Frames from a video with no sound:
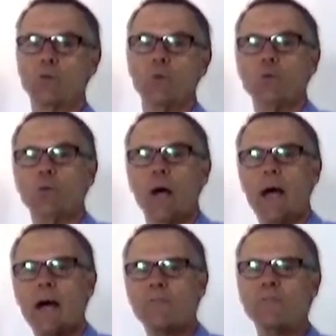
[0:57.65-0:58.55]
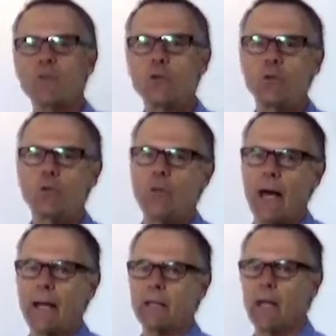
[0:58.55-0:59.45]
2. You have to do
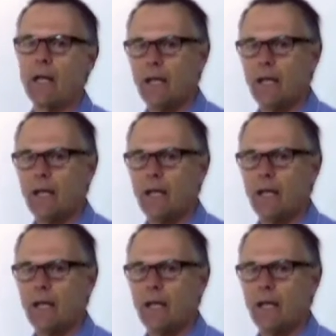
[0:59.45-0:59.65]
that.